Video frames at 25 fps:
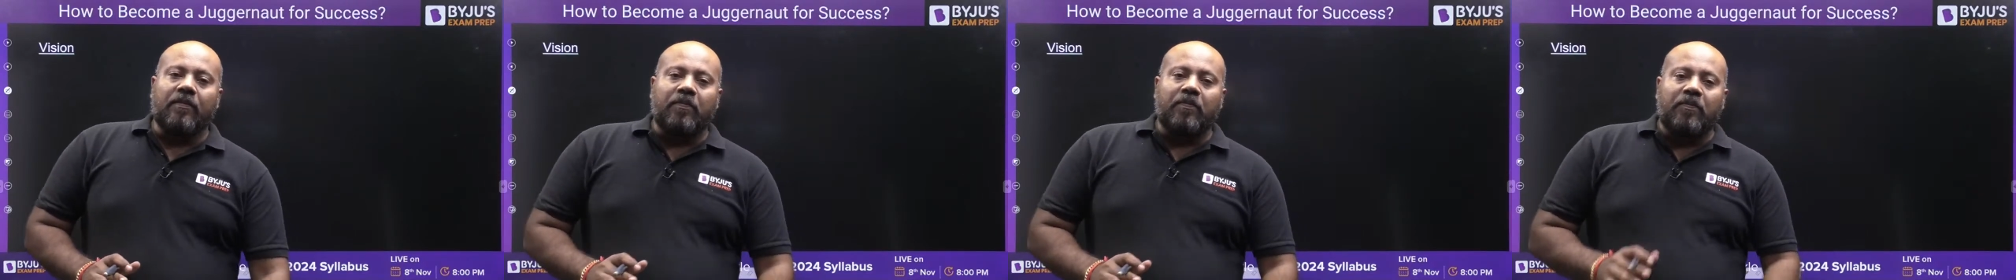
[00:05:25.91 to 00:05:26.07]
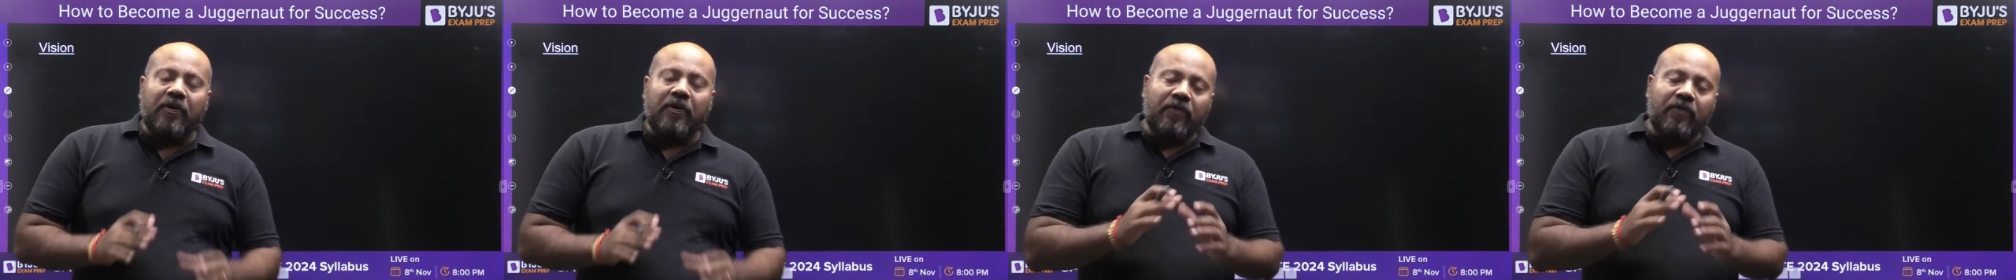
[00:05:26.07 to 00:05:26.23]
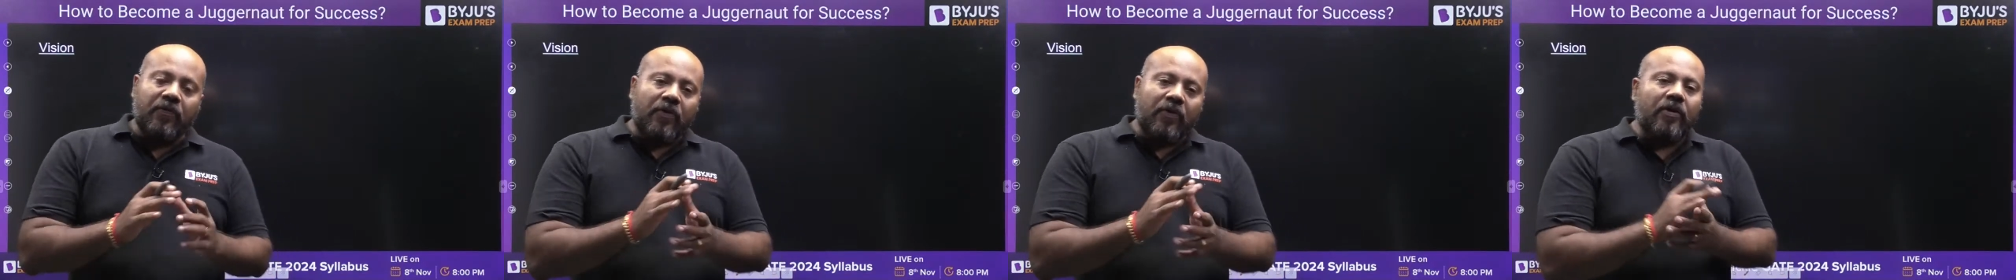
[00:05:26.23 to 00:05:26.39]

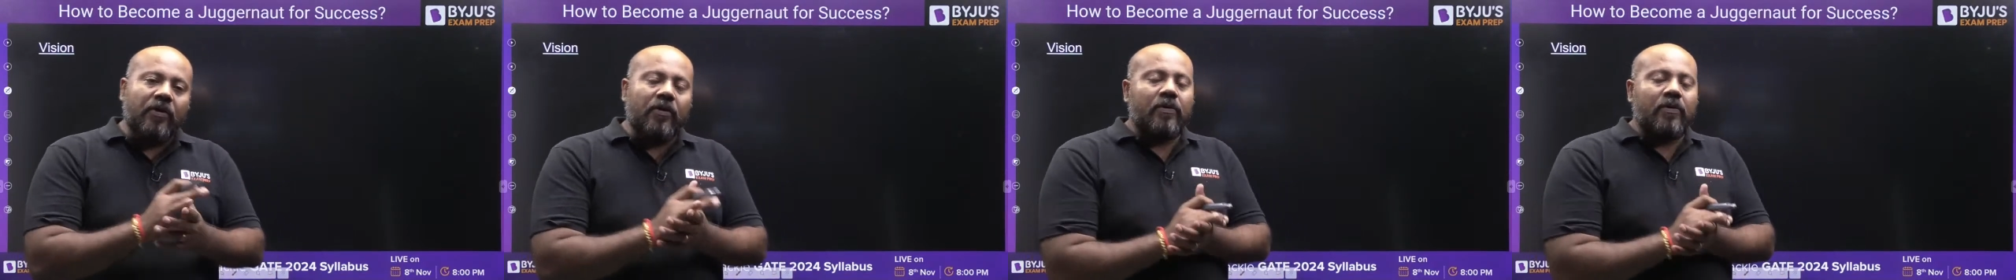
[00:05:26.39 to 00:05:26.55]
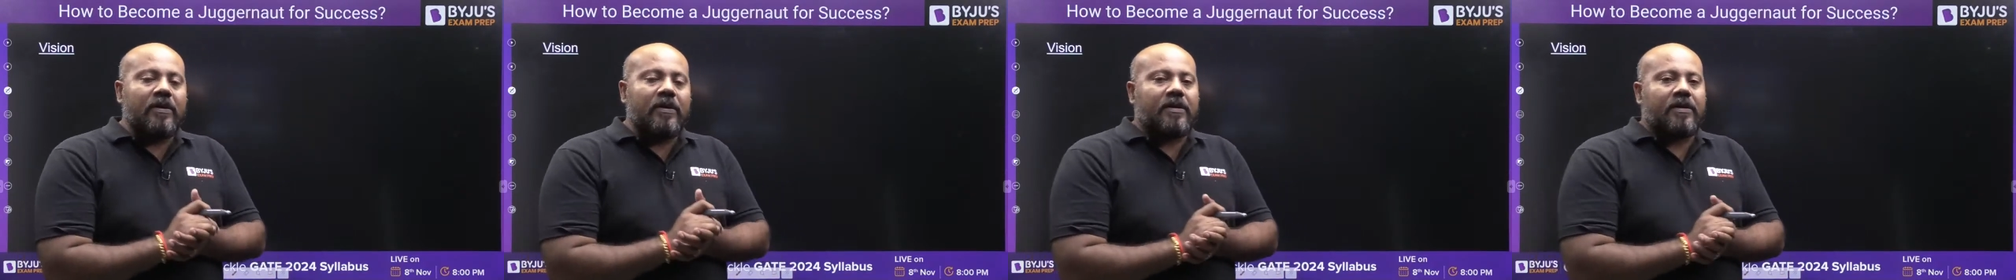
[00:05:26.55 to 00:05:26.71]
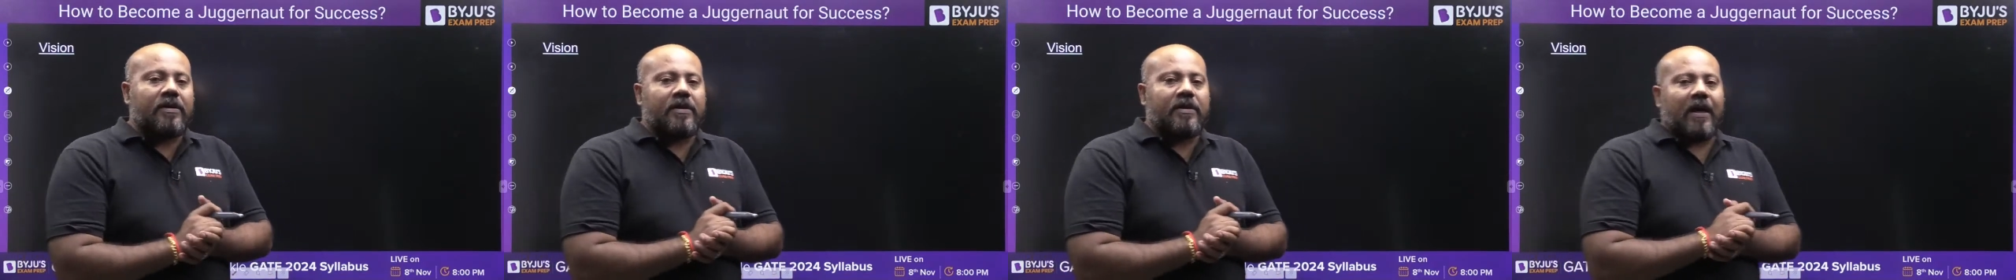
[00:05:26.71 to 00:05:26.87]
Before you
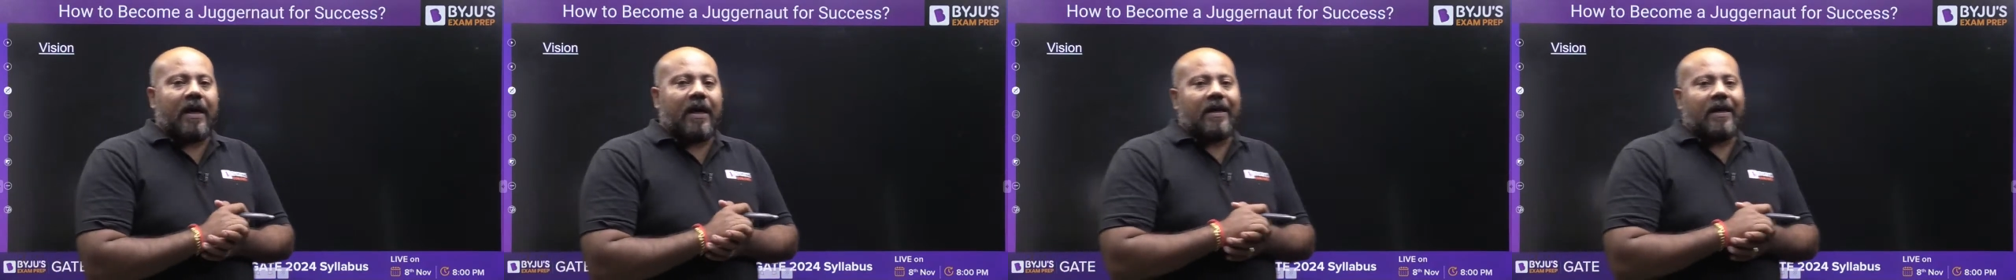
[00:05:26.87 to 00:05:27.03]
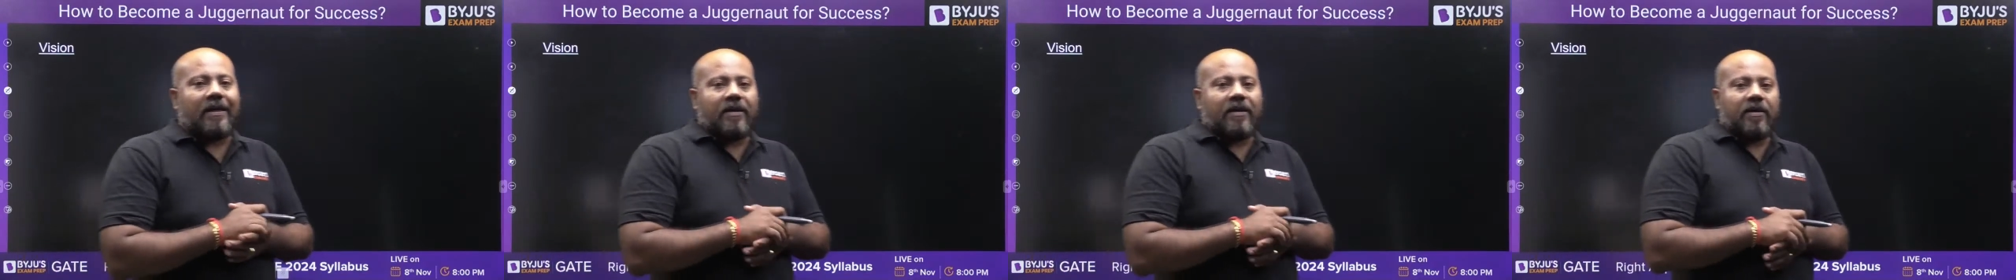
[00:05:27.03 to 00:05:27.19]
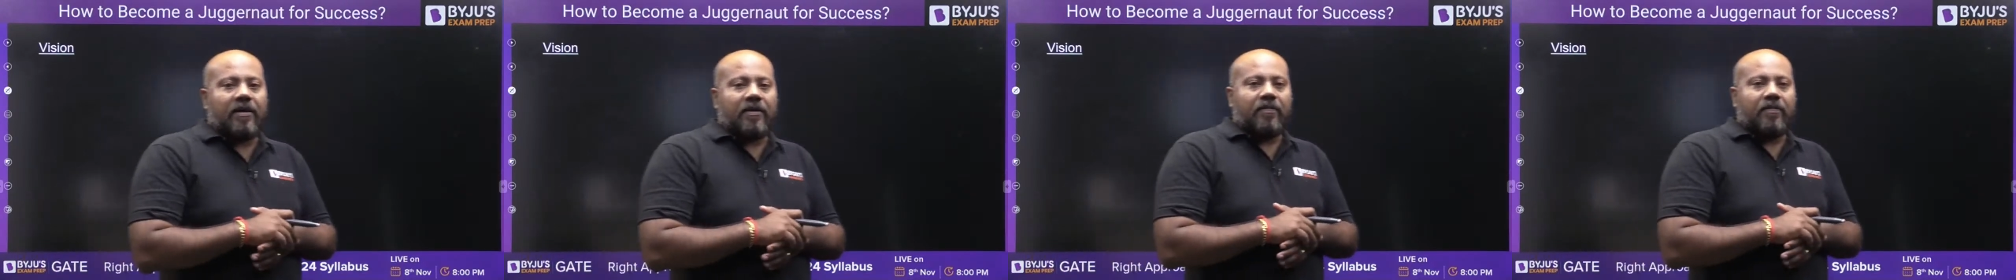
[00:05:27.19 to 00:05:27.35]

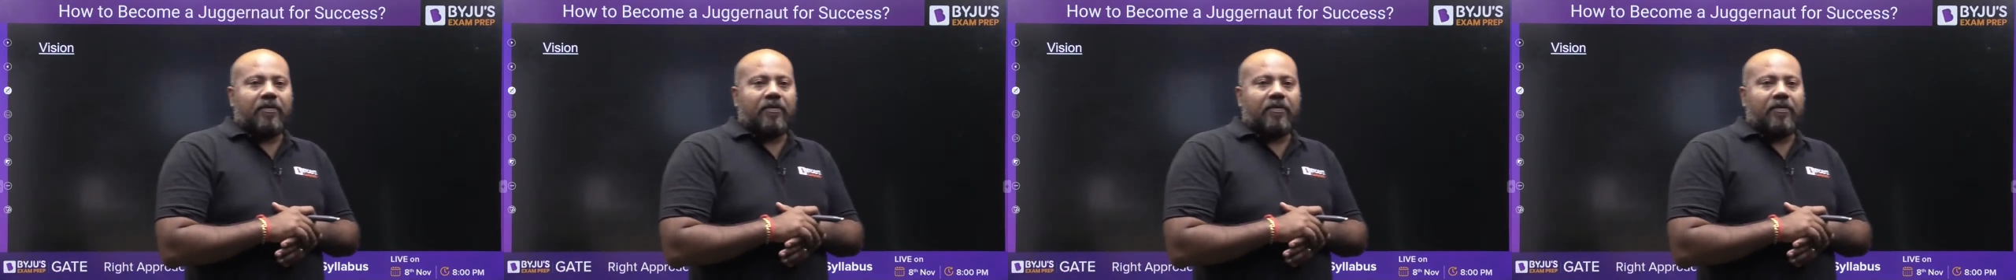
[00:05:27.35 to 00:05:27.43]
start